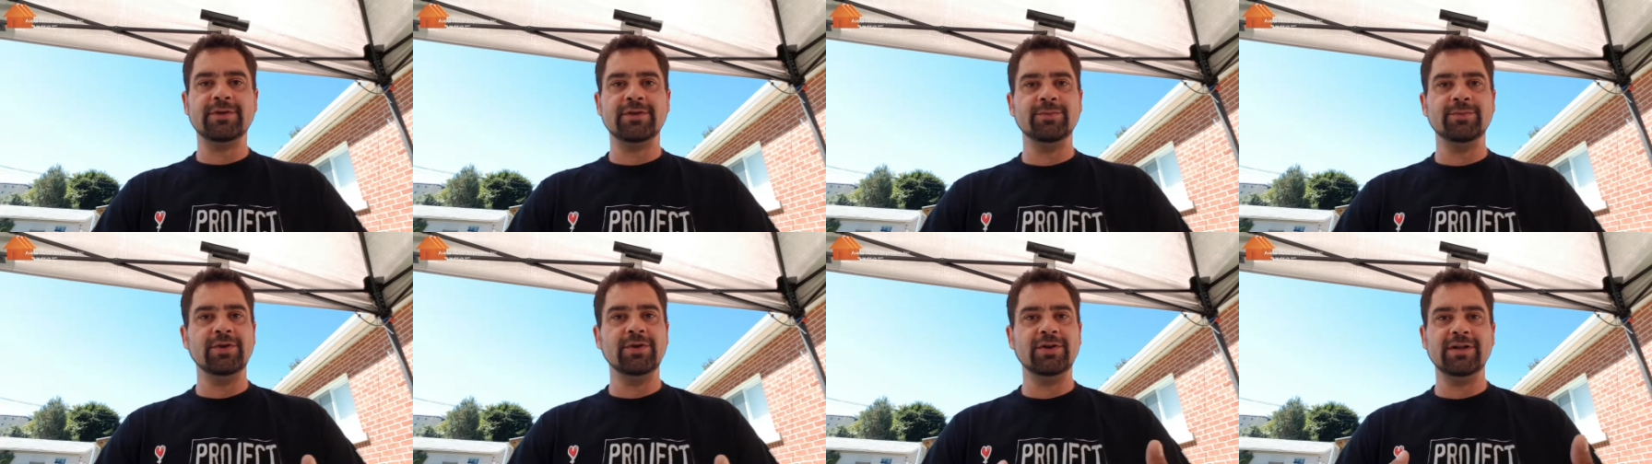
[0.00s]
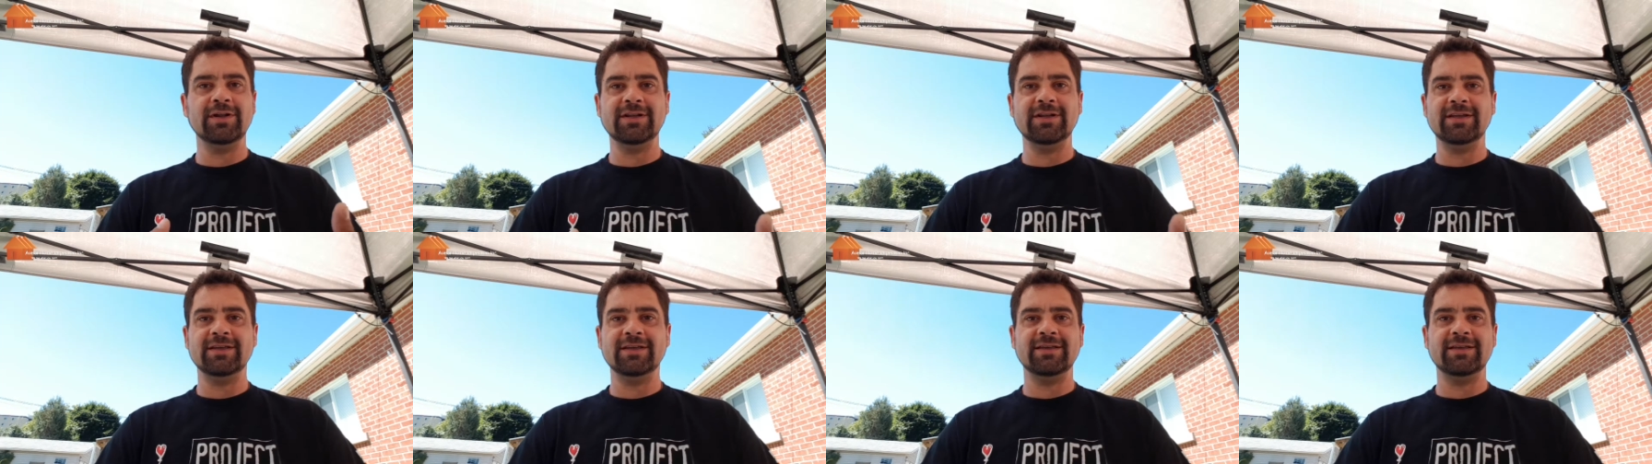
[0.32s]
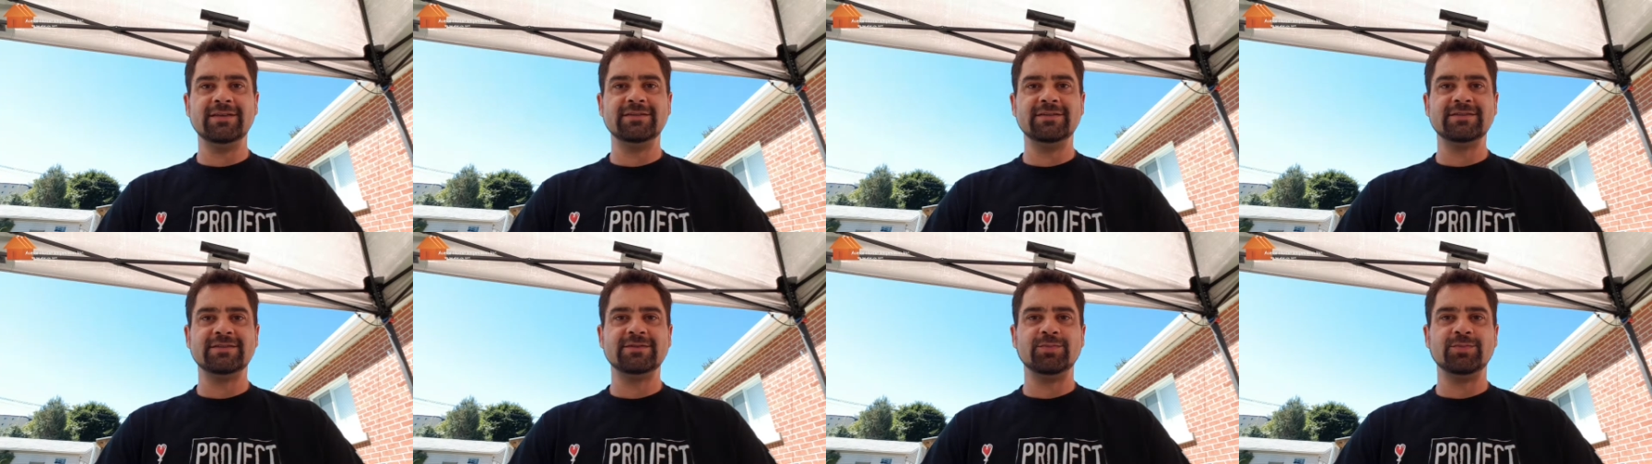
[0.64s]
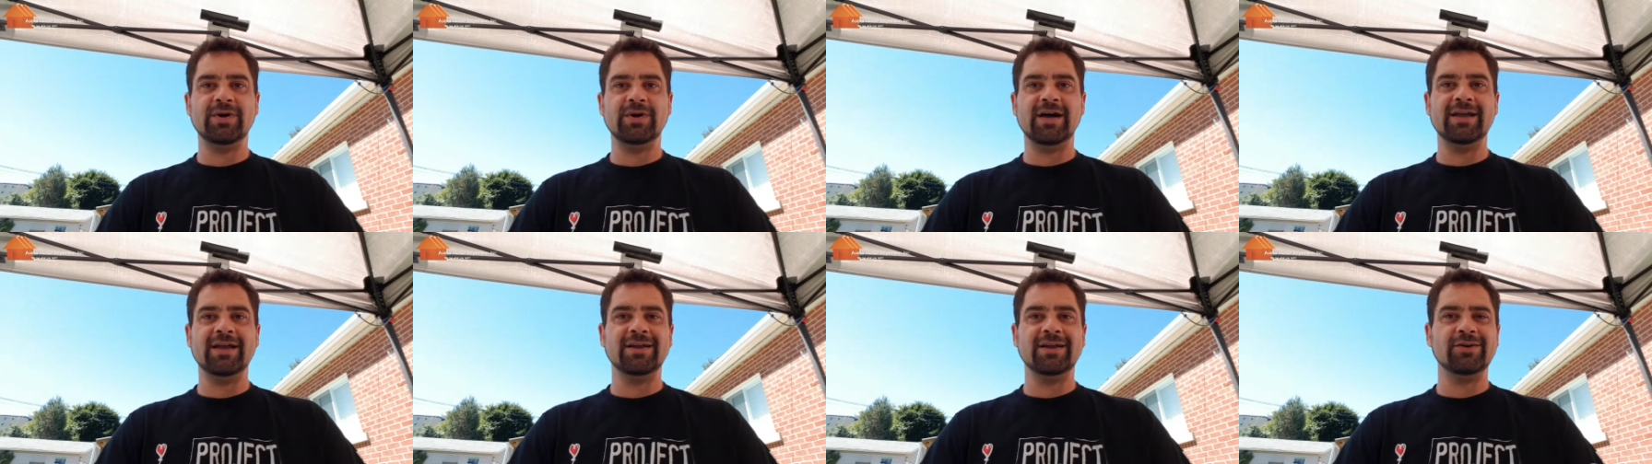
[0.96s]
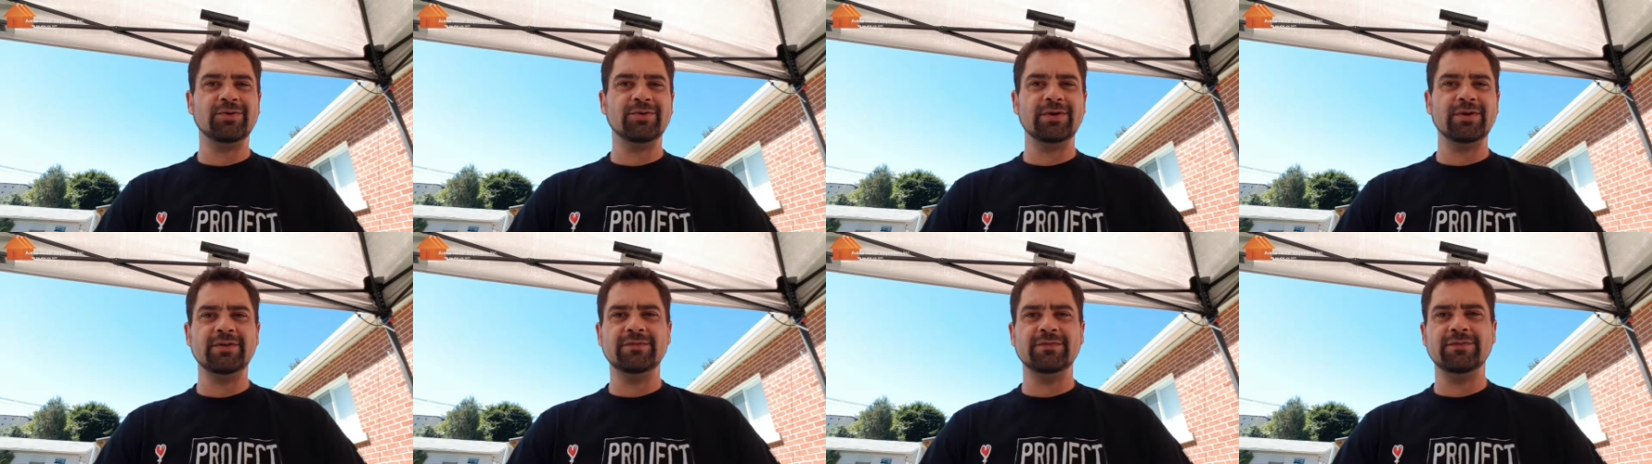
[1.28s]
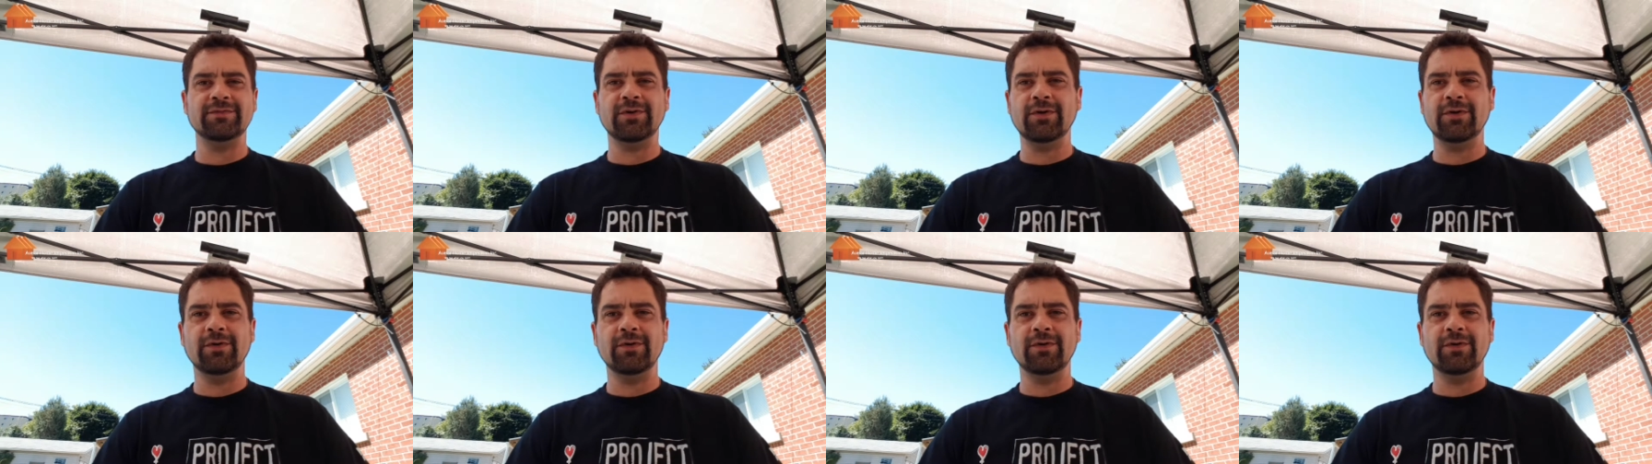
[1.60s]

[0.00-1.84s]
communities by a grid of